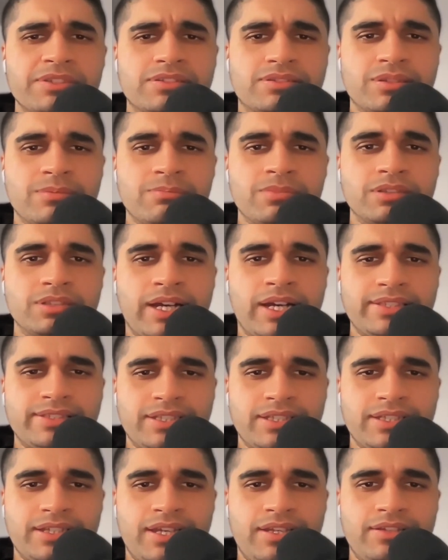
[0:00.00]

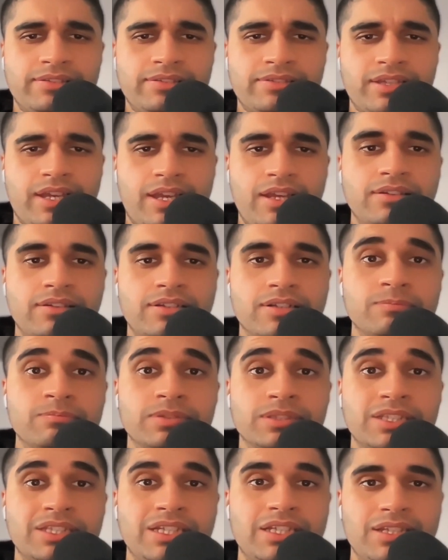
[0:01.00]
symbolizing his
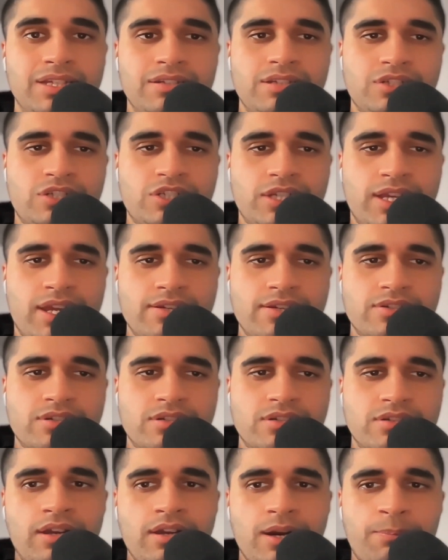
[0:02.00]
incomplete
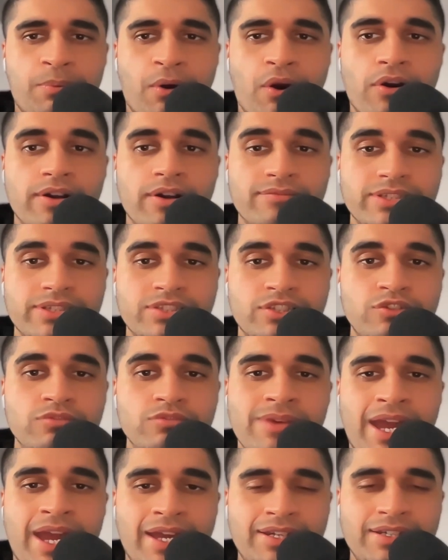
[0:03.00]
initiation, a part of his
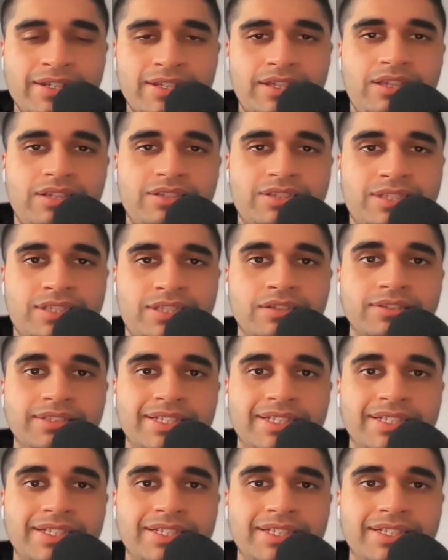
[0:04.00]
humanity still